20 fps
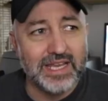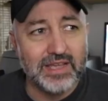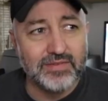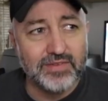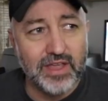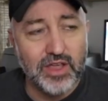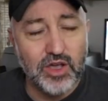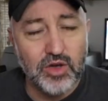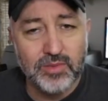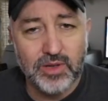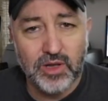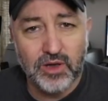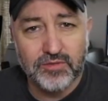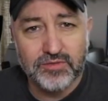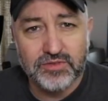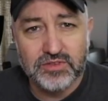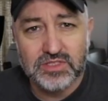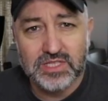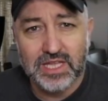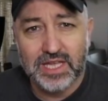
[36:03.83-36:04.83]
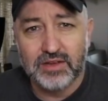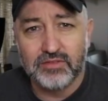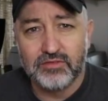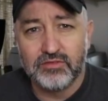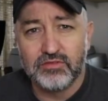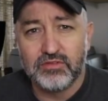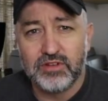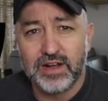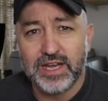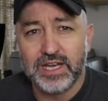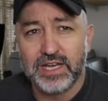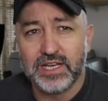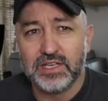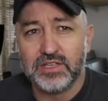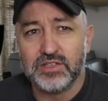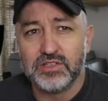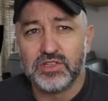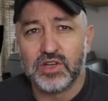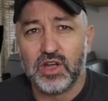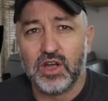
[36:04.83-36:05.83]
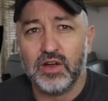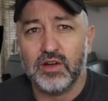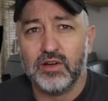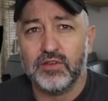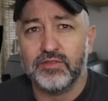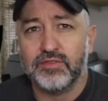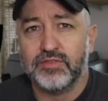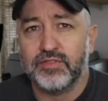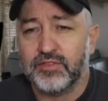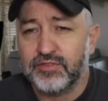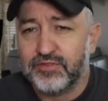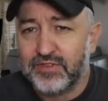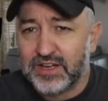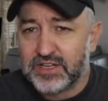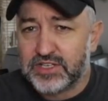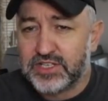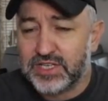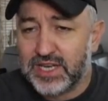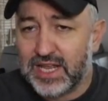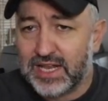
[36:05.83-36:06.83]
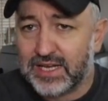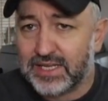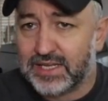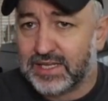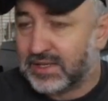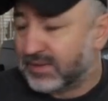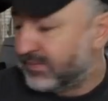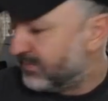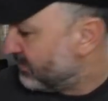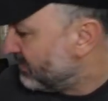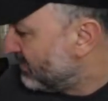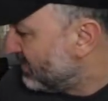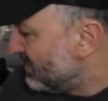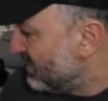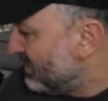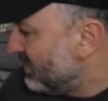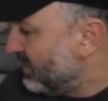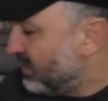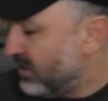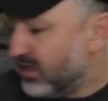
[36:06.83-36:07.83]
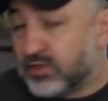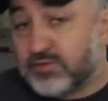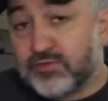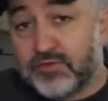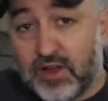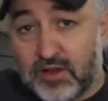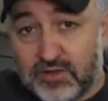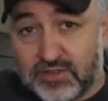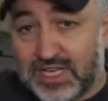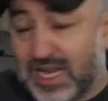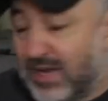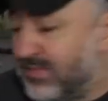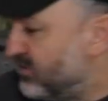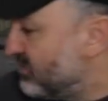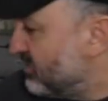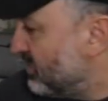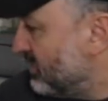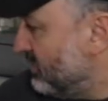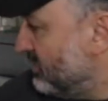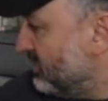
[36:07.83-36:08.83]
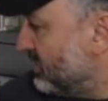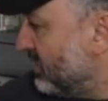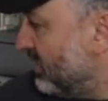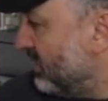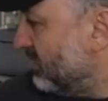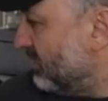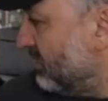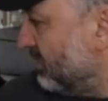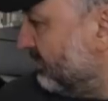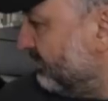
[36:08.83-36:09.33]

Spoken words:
other helmet offers that range of functionality as far as cameras are concerned.